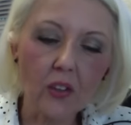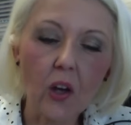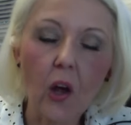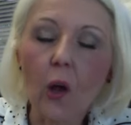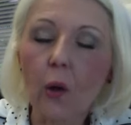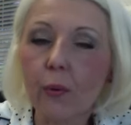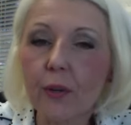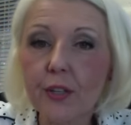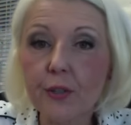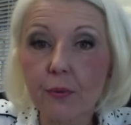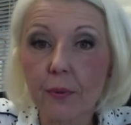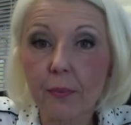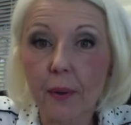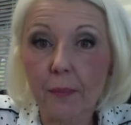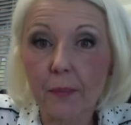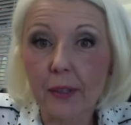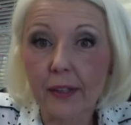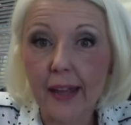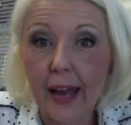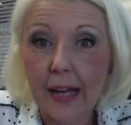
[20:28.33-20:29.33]
always
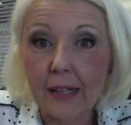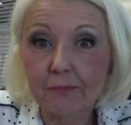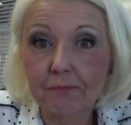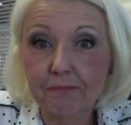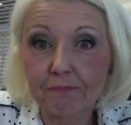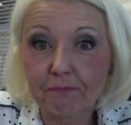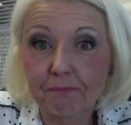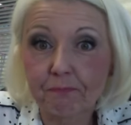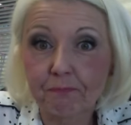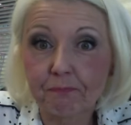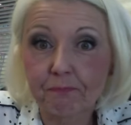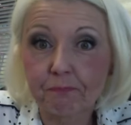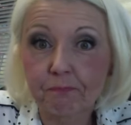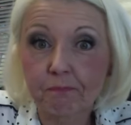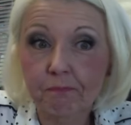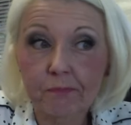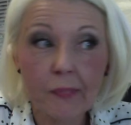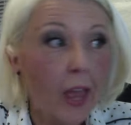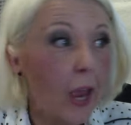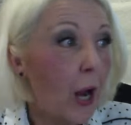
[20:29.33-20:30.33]
remember that.
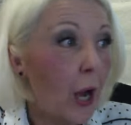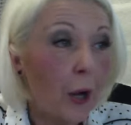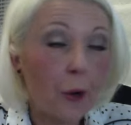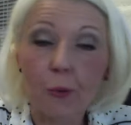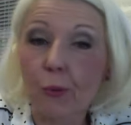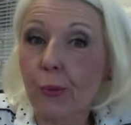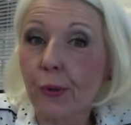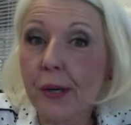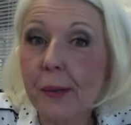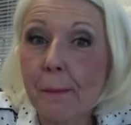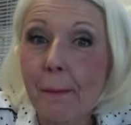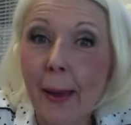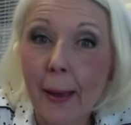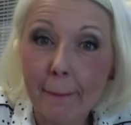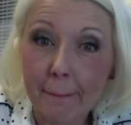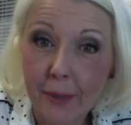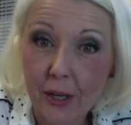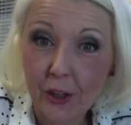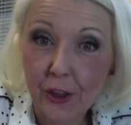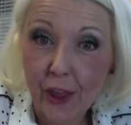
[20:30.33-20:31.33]

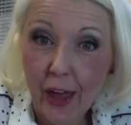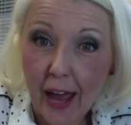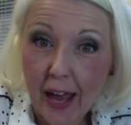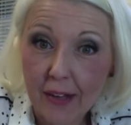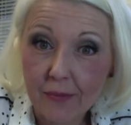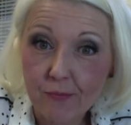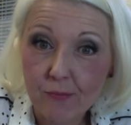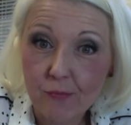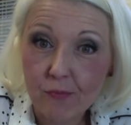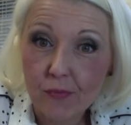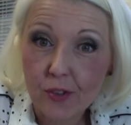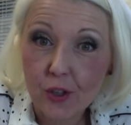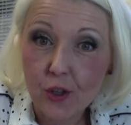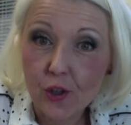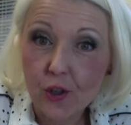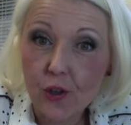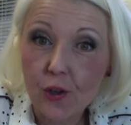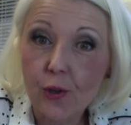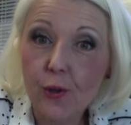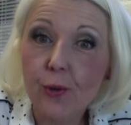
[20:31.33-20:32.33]
Remember that.
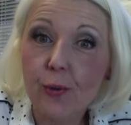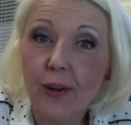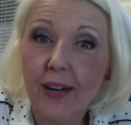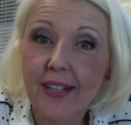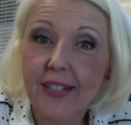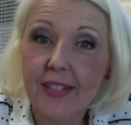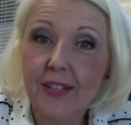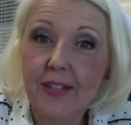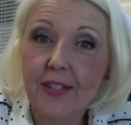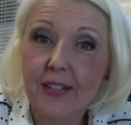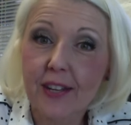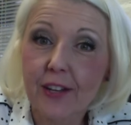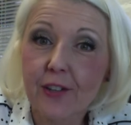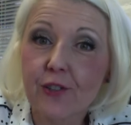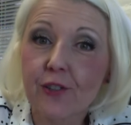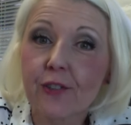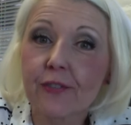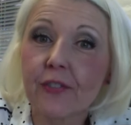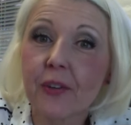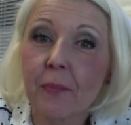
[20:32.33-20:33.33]
You, as the
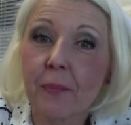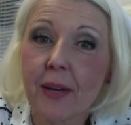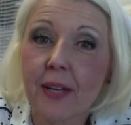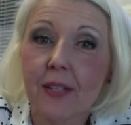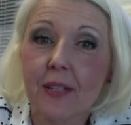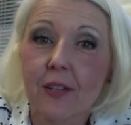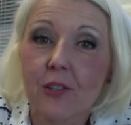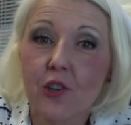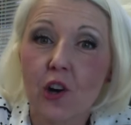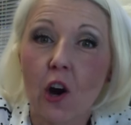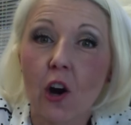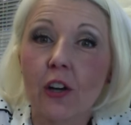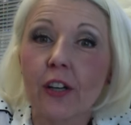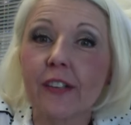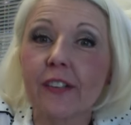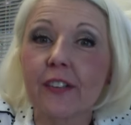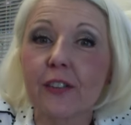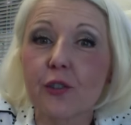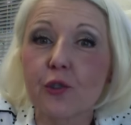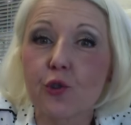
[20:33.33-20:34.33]
sender of the message, are
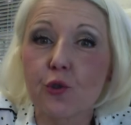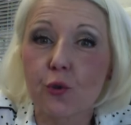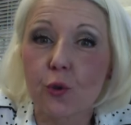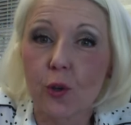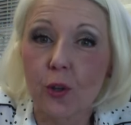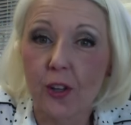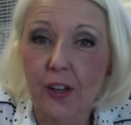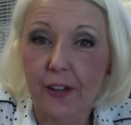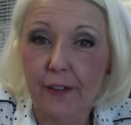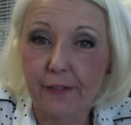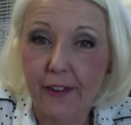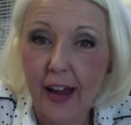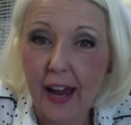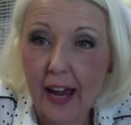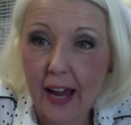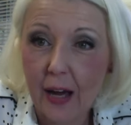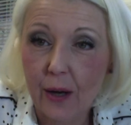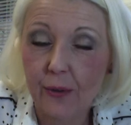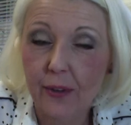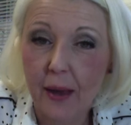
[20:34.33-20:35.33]
in control of
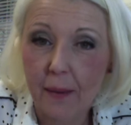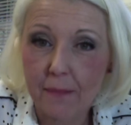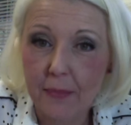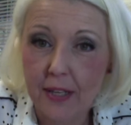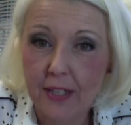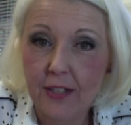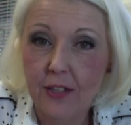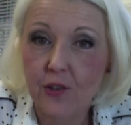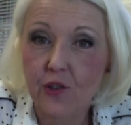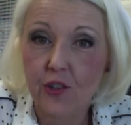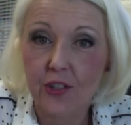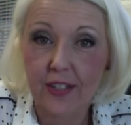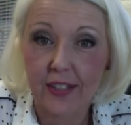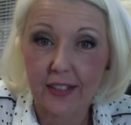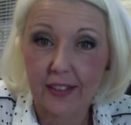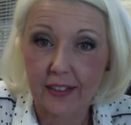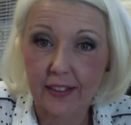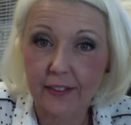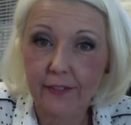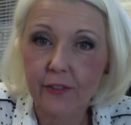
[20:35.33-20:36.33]
how that message is
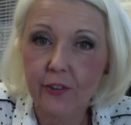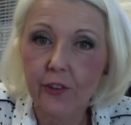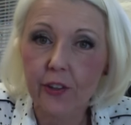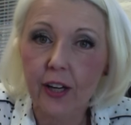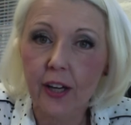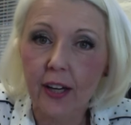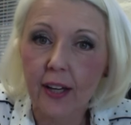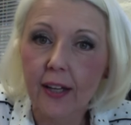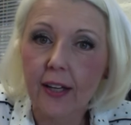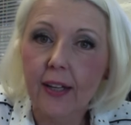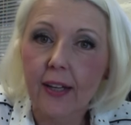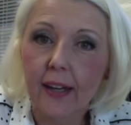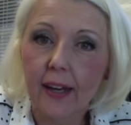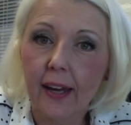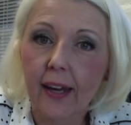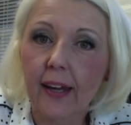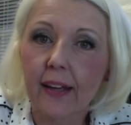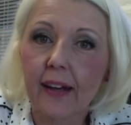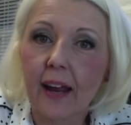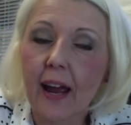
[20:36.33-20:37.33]
delivered
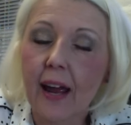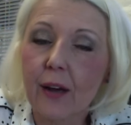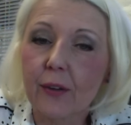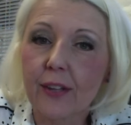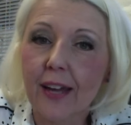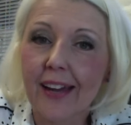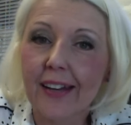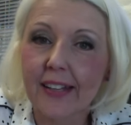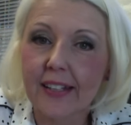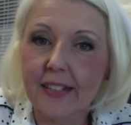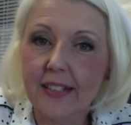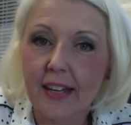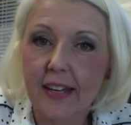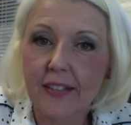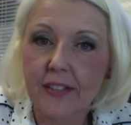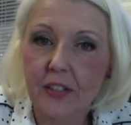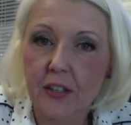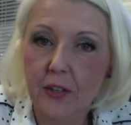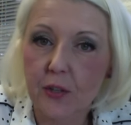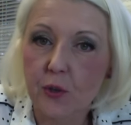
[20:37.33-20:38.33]
and how that
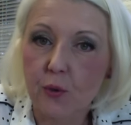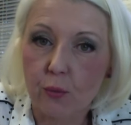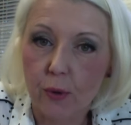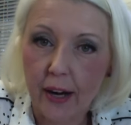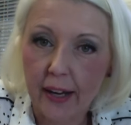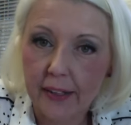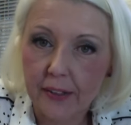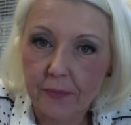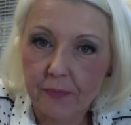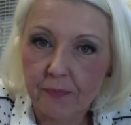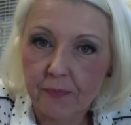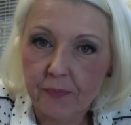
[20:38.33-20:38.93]
intent is read.